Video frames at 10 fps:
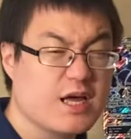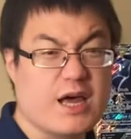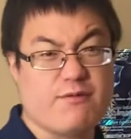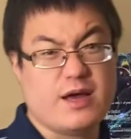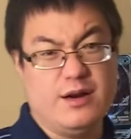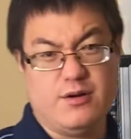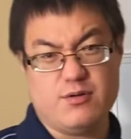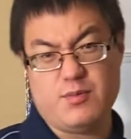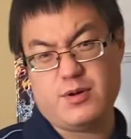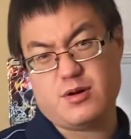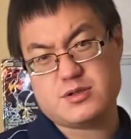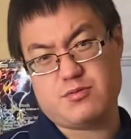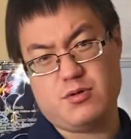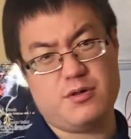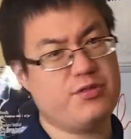If we had to do load because
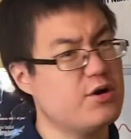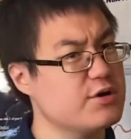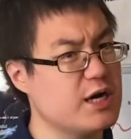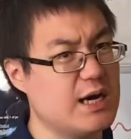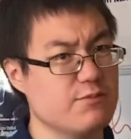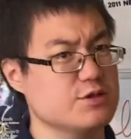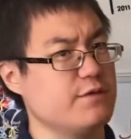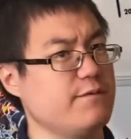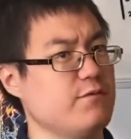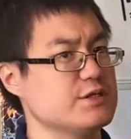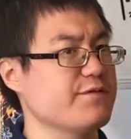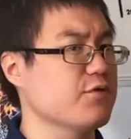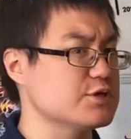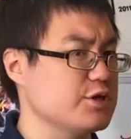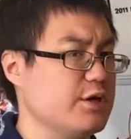rule a third time, which
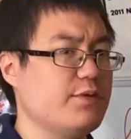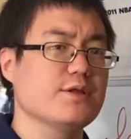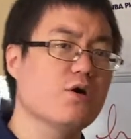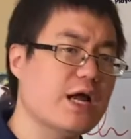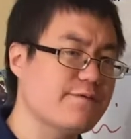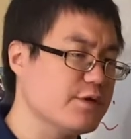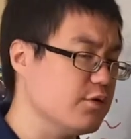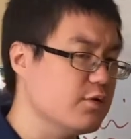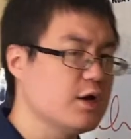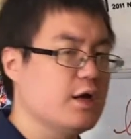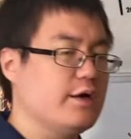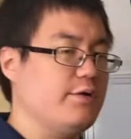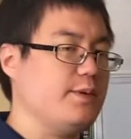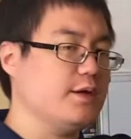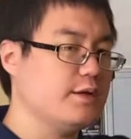fortunately we don't have to do, it
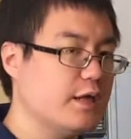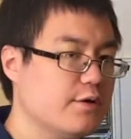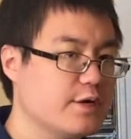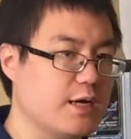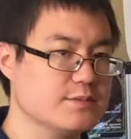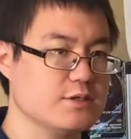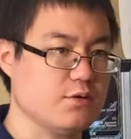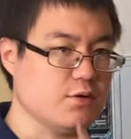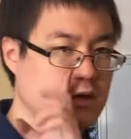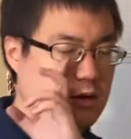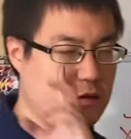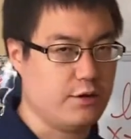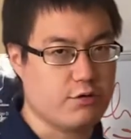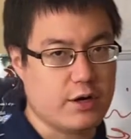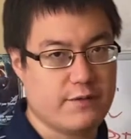would be another times 2. The
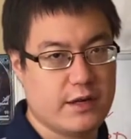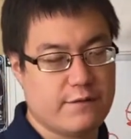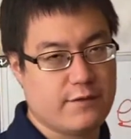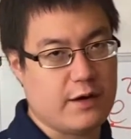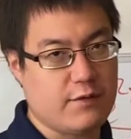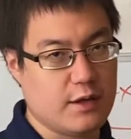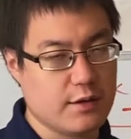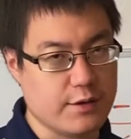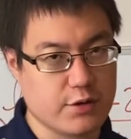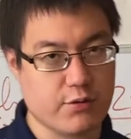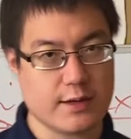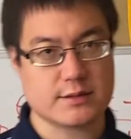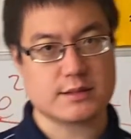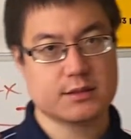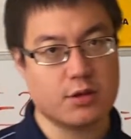derivative of e to the
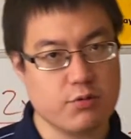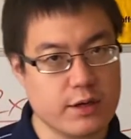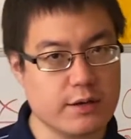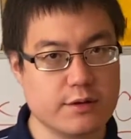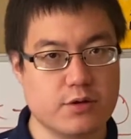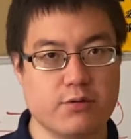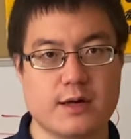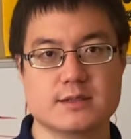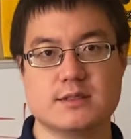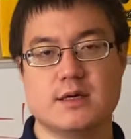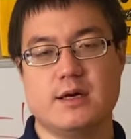2x is 2e to the 2x.